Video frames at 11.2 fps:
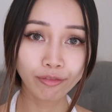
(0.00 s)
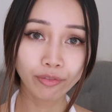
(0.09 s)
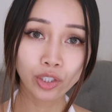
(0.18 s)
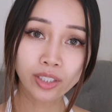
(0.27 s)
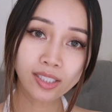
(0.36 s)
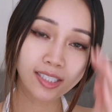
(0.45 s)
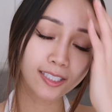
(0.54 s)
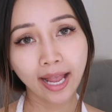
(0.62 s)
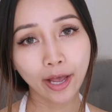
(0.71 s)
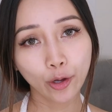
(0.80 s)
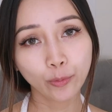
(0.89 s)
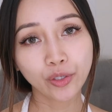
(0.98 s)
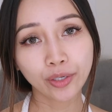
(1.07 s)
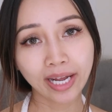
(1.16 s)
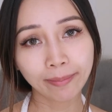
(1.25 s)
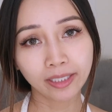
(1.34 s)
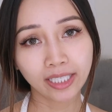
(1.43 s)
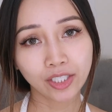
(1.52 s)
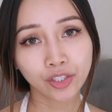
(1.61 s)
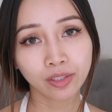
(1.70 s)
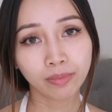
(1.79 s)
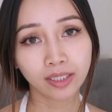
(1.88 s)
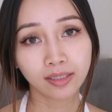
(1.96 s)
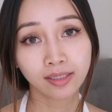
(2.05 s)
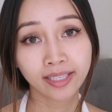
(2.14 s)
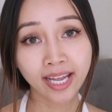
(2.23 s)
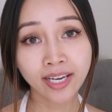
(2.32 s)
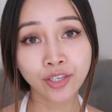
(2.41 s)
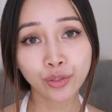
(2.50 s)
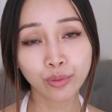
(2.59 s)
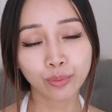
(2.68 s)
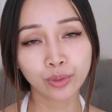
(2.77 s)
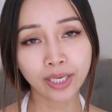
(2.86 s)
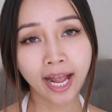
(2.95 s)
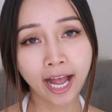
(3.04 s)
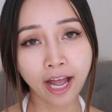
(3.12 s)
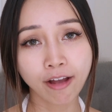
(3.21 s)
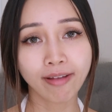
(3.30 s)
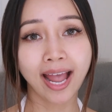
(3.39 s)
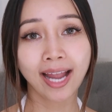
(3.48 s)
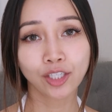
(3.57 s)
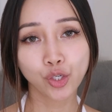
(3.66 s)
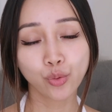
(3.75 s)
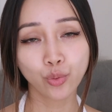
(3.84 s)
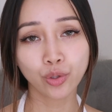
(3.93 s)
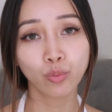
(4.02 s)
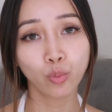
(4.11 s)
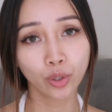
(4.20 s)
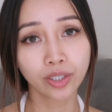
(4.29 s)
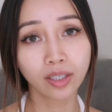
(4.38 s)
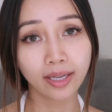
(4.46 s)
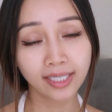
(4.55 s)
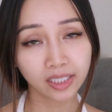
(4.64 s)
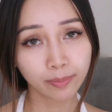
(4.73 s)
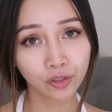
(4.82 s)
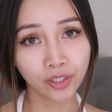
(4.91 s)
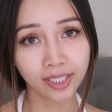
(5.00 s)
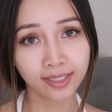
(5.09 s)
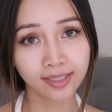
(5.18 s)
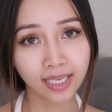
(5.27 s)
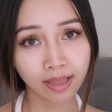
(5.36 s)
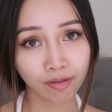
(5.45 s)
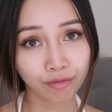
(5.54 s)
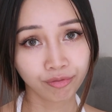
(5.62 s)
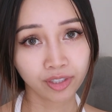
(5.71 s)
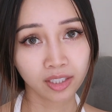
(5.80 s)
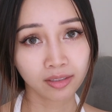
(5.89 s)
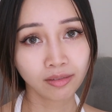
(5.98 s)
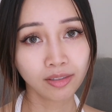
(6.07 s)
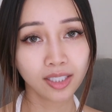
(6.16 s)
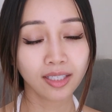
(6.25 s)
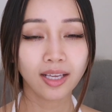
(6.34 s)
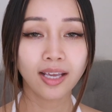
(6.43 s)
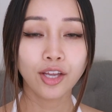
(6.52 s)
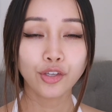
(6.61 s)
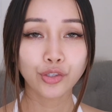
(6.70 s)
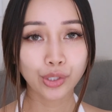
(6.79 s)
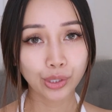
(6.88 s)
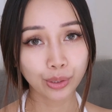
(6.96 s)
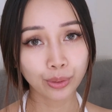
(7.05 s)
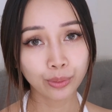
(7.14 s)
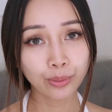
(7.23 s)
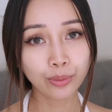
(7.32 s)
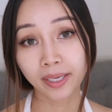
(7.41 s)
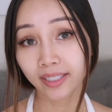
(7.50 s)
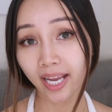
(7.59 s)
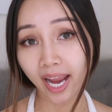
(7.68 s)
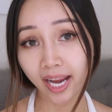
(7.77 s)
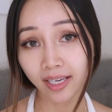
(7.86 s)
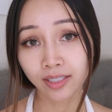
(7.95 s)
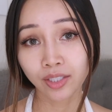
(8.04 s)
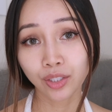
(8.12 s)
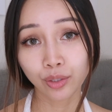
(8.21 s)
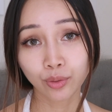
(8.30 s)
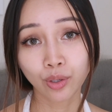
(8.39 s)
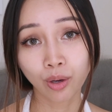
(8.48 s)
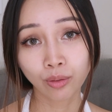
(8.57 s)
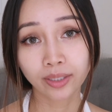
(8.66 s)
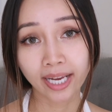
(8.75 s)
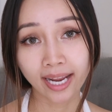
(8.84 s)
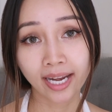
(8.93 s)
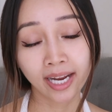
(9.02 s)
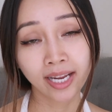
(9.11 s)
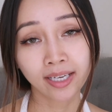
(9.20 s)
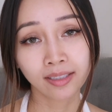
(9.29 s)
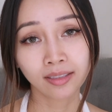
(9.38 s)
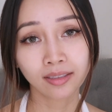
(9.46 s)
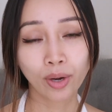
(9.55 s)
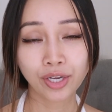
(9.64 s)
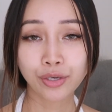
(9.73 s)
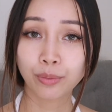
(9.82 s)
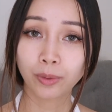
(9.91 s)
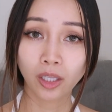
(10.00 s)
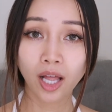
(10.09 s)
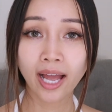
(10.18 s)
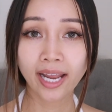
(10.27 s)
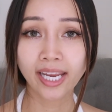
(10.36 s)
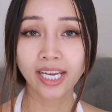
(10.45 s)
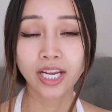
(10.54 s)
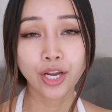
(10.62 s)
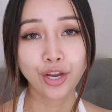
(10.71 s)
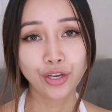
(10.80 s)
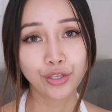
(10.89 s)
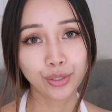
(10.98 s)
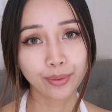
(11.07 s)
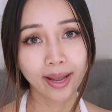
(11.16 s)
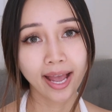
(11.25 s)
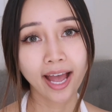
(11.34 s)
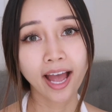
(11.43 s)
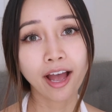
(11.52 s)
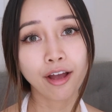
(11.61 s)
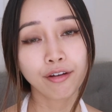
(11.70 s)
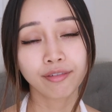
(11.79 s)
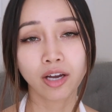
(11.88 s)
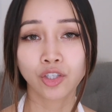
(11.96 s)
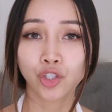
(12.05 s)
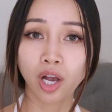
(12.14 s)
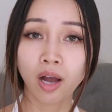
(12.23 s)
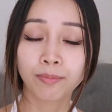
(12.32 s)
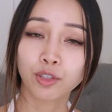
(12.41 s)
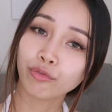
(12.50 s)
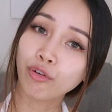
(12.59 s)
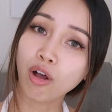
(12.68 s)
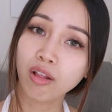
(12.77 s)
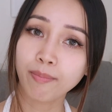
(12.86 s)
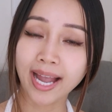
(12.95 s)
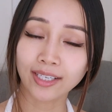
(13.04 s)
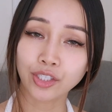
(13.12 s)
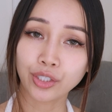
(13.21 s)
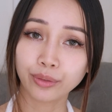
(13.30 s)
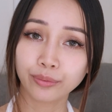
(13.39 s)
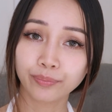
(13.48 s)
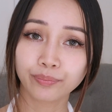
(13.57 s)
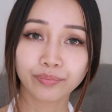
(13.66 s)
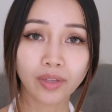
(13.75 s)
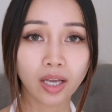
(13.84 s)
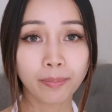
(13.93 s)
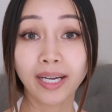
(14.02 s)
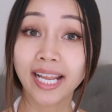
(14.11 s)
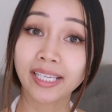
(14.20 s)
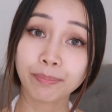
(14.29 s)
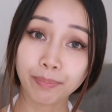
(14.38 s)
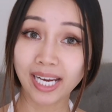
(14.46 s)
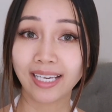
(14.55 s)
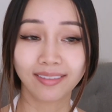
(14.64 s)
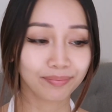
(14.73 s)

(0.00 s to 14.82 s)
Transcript: First, help your application because then you would have actual work experience in the field. 2, in case you don't get in when you apply, you have a job to fall back to. A plan B.